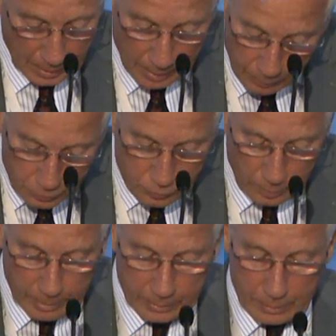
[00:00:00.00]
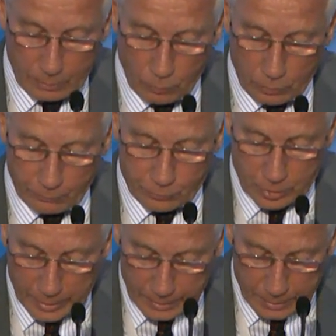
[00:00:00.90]
I'm not sure about the role of
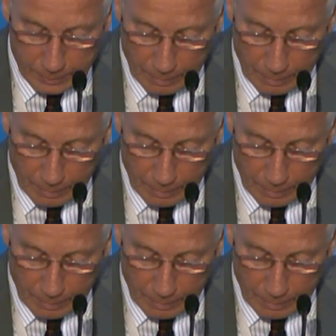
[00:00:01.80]
China.